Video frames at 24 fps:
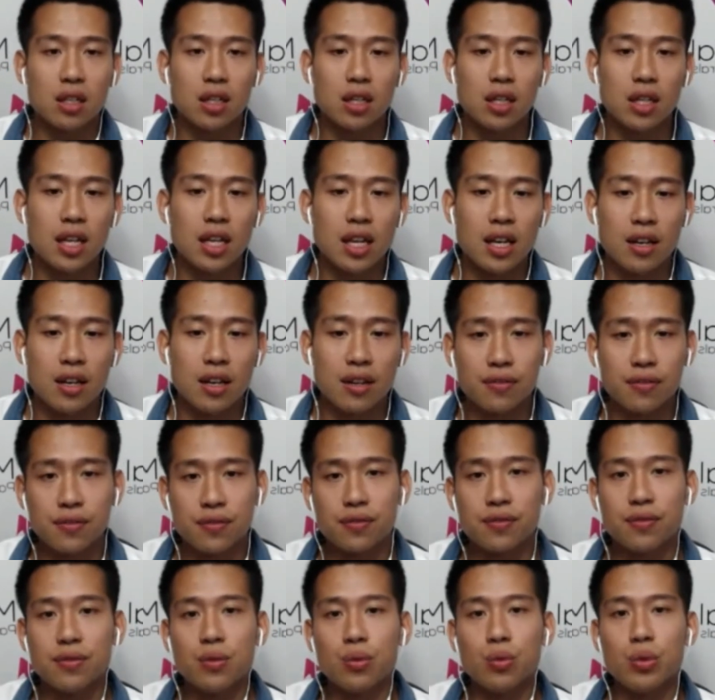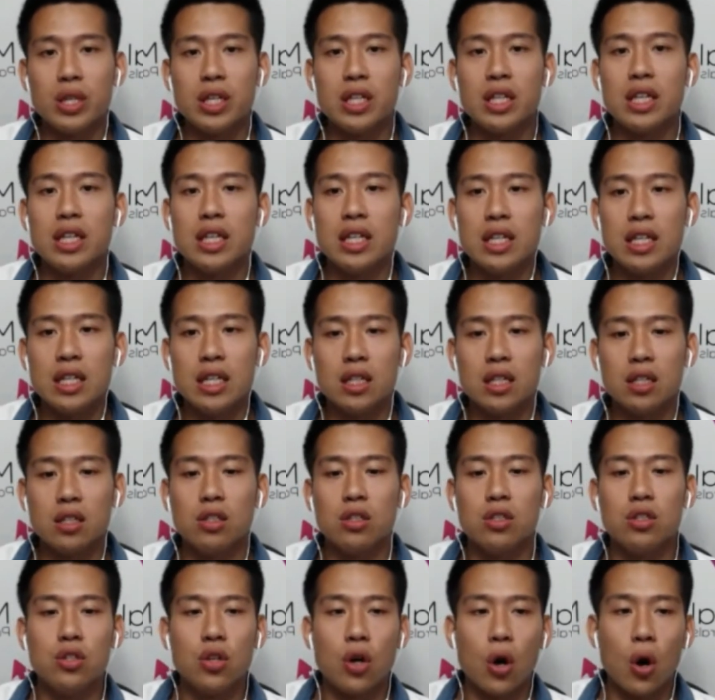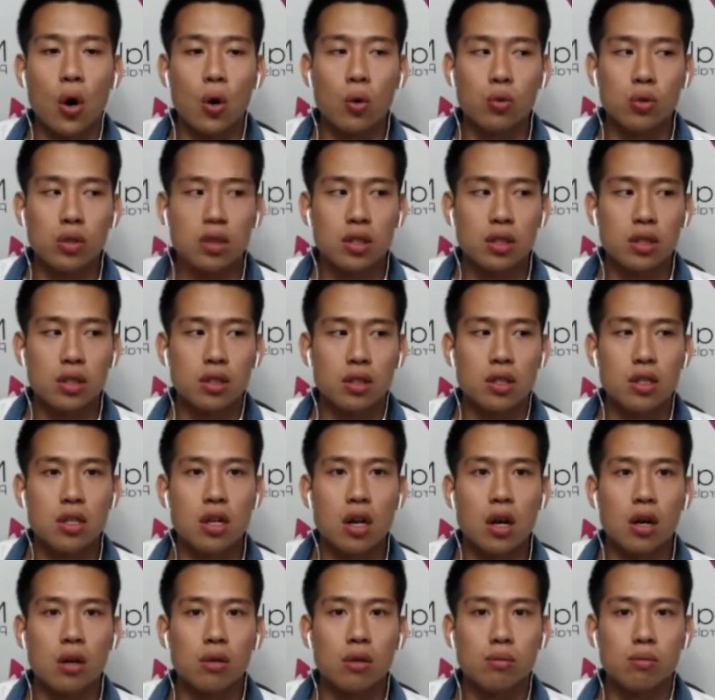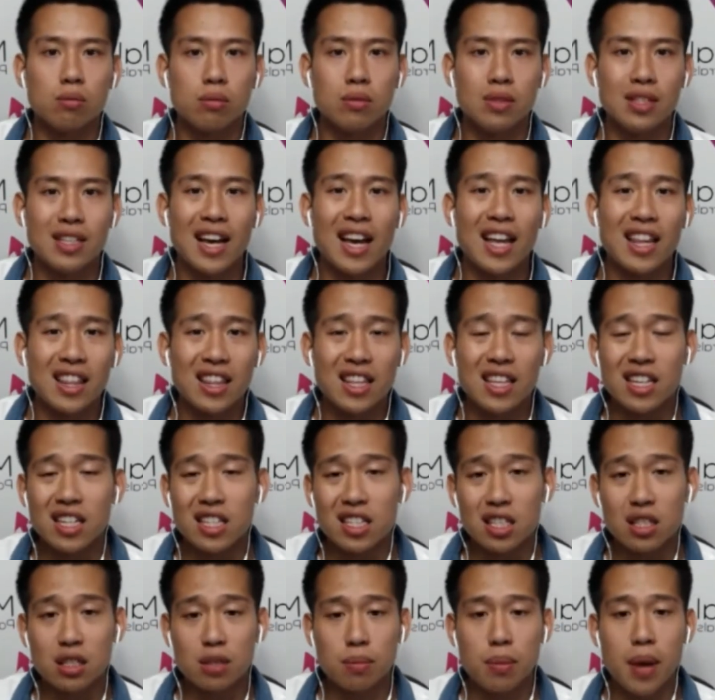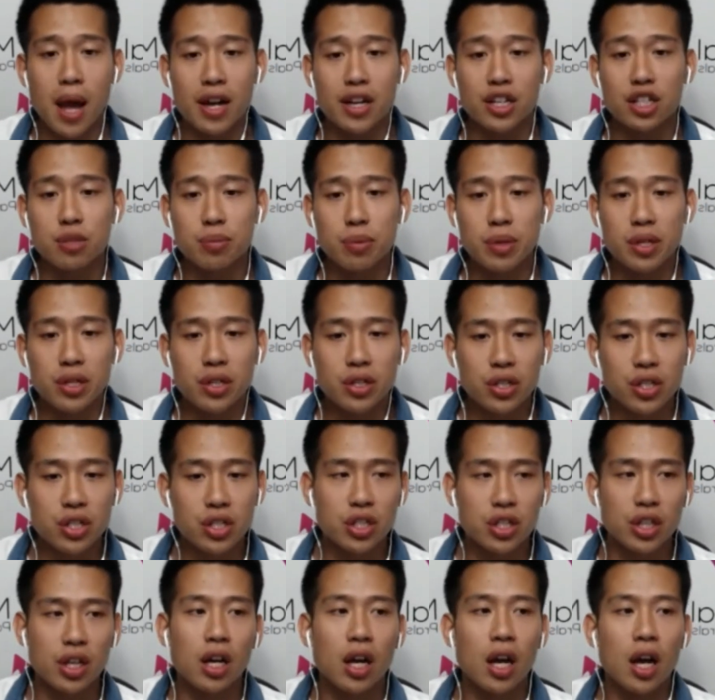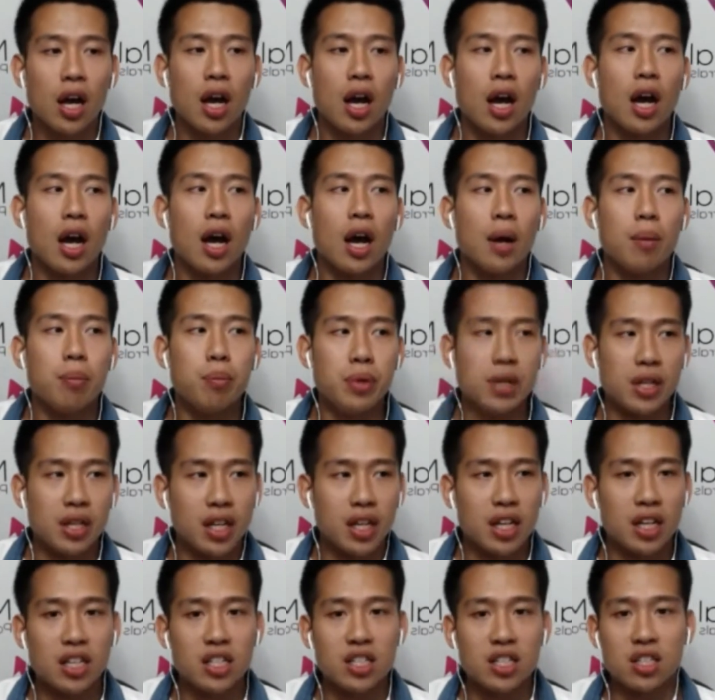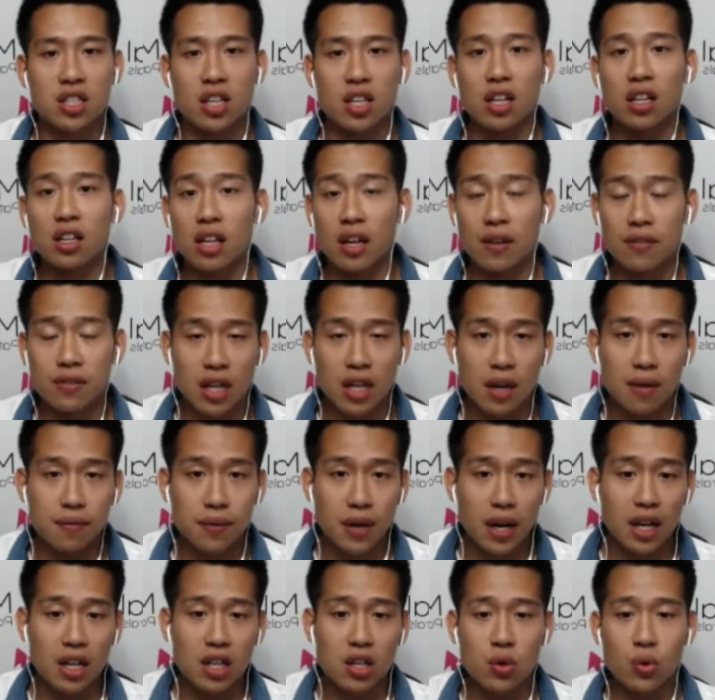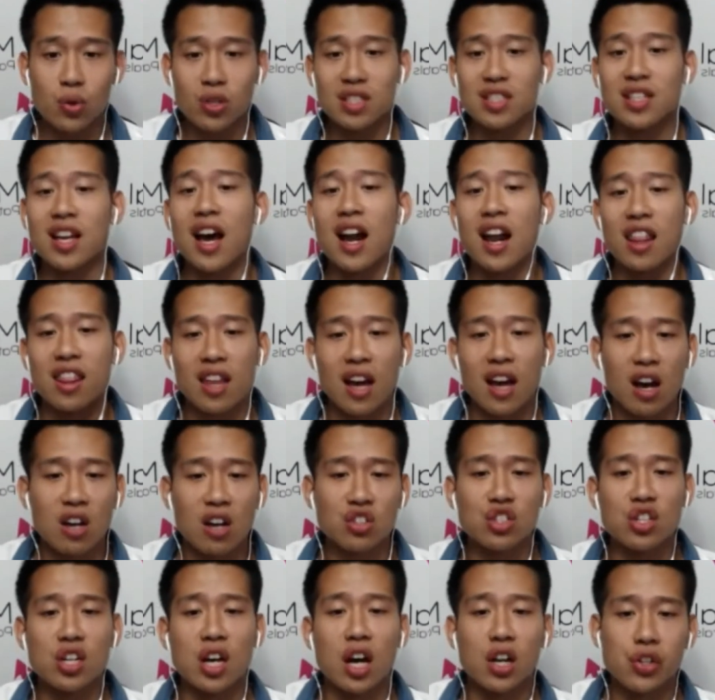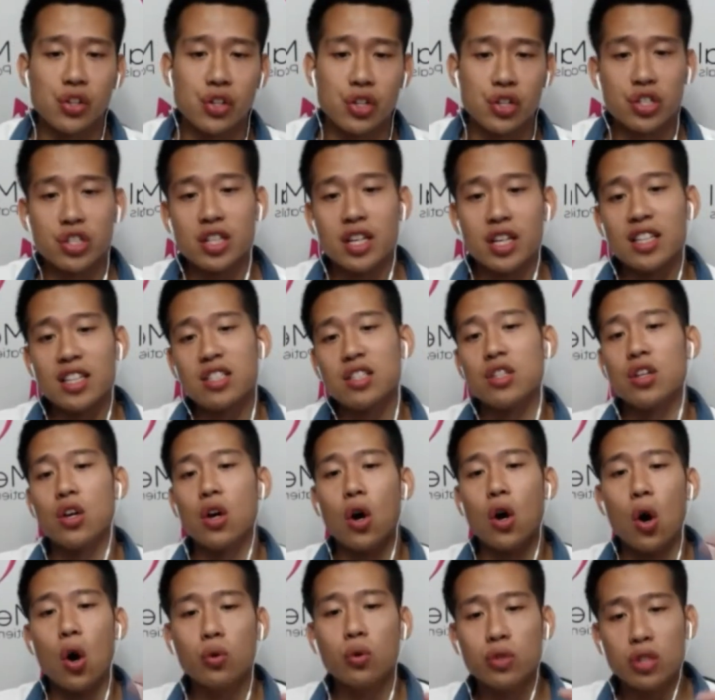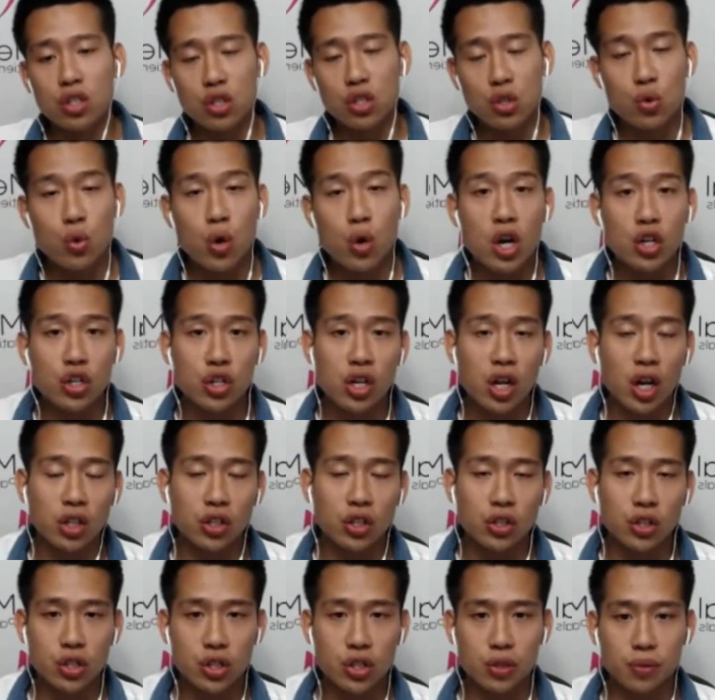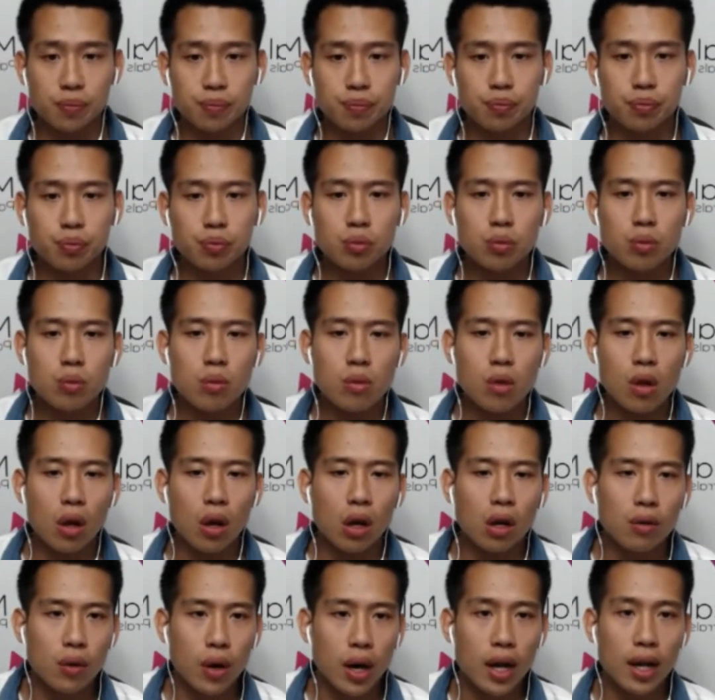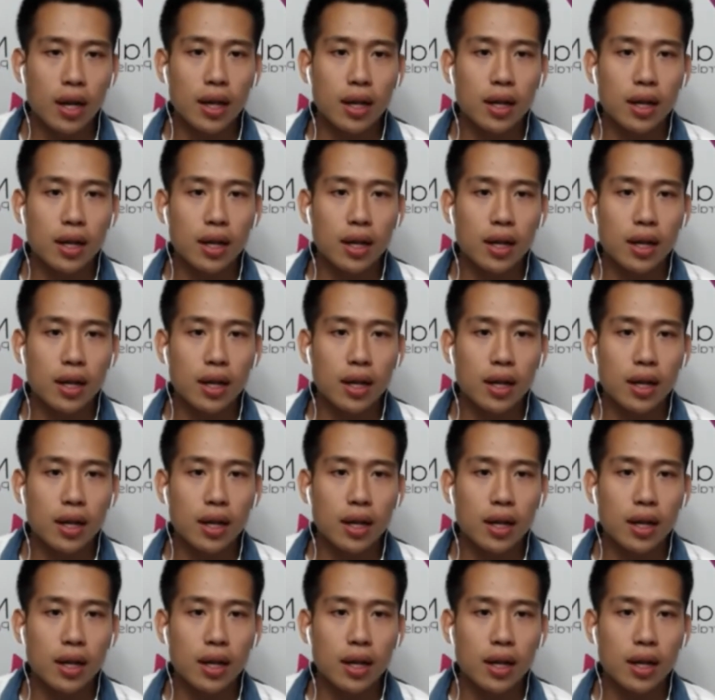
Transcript: if we don't, get these Spanish speakers because the lifetime value is not $1,000. It's only $200, right?